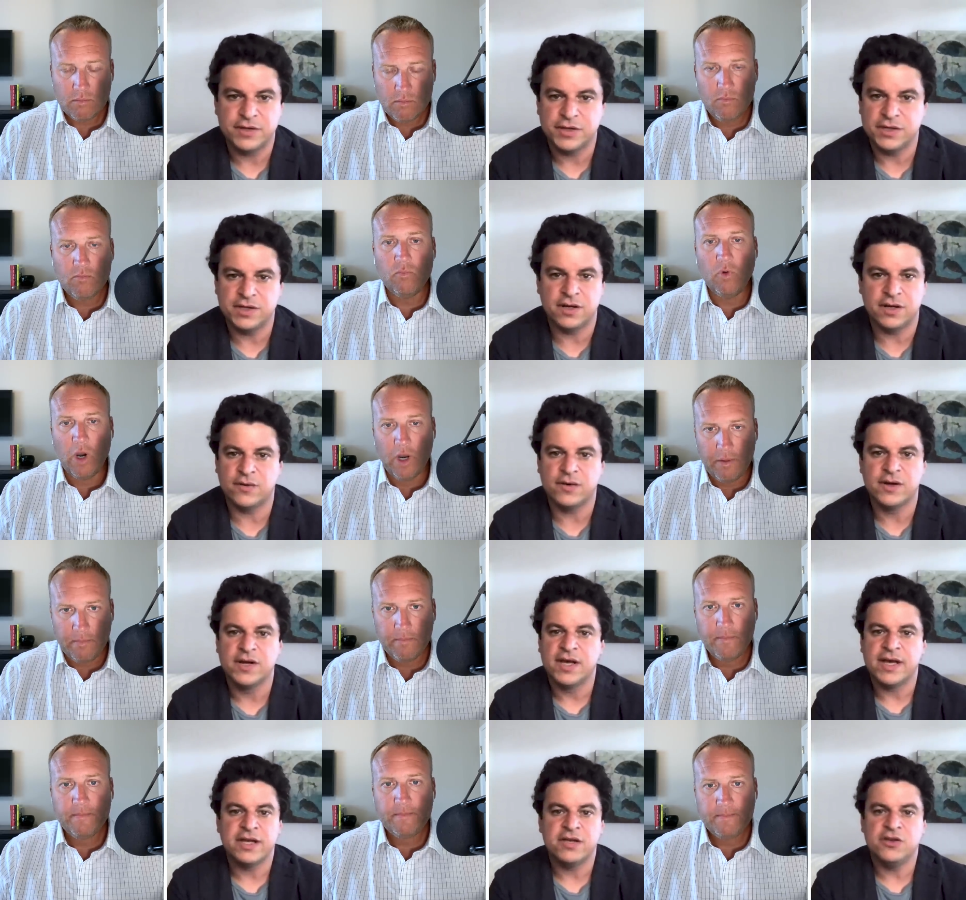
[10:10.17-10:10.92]
Speaker 1: You know,
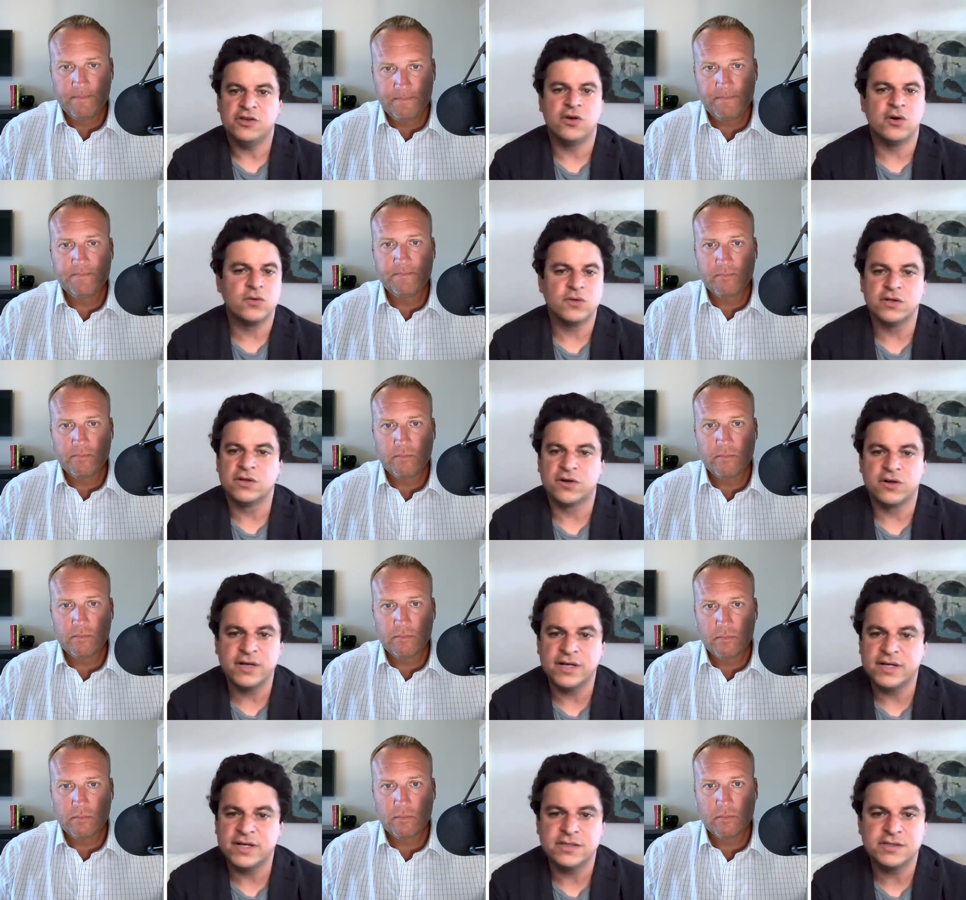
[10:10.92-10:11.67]
right. you
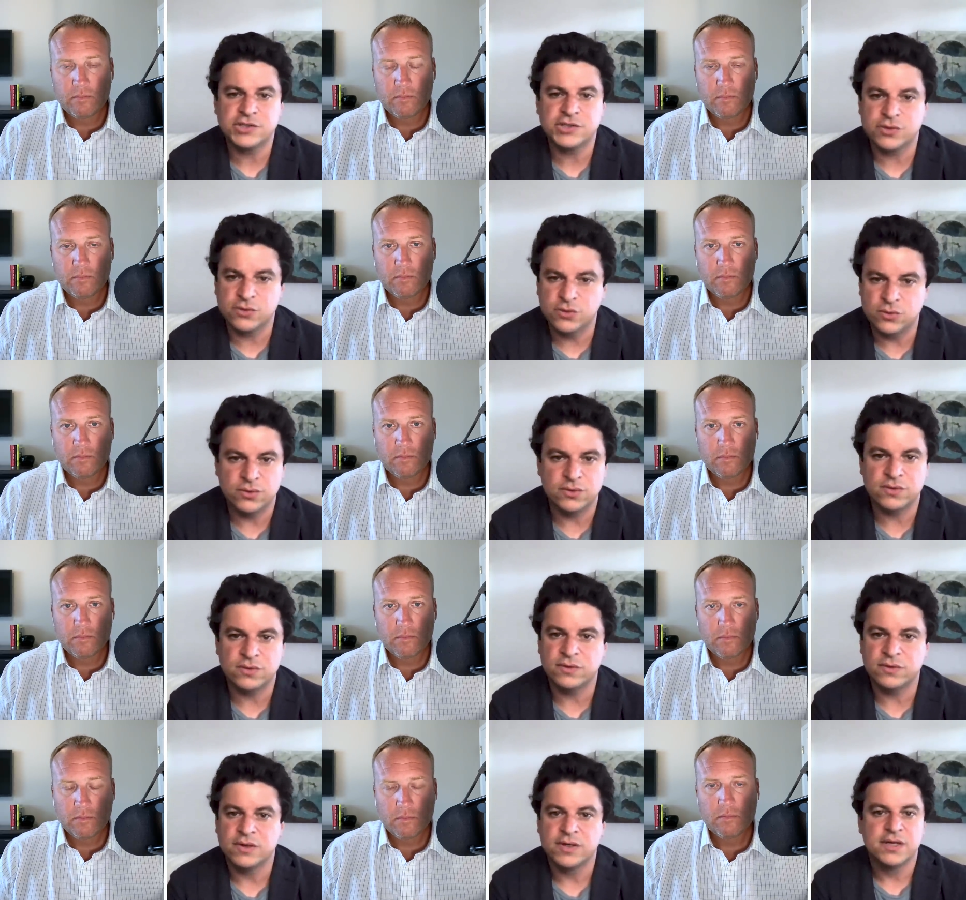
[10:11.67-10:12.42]
learn it in
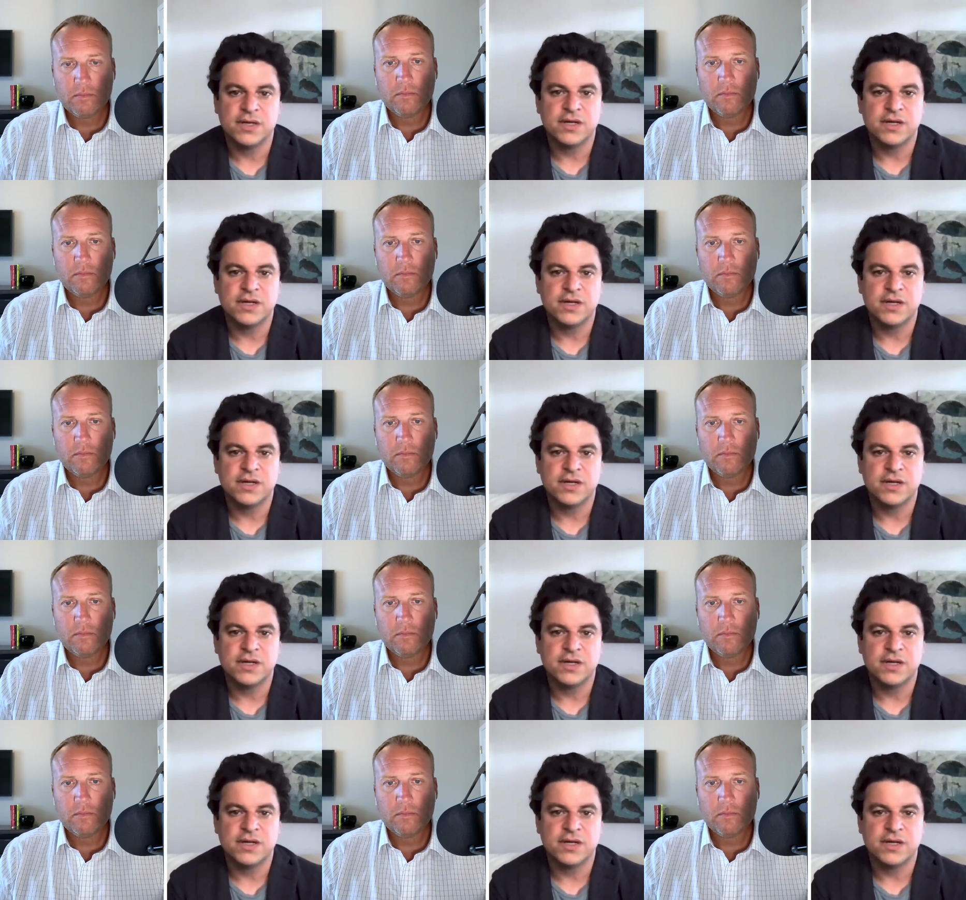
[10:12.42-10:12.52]
school.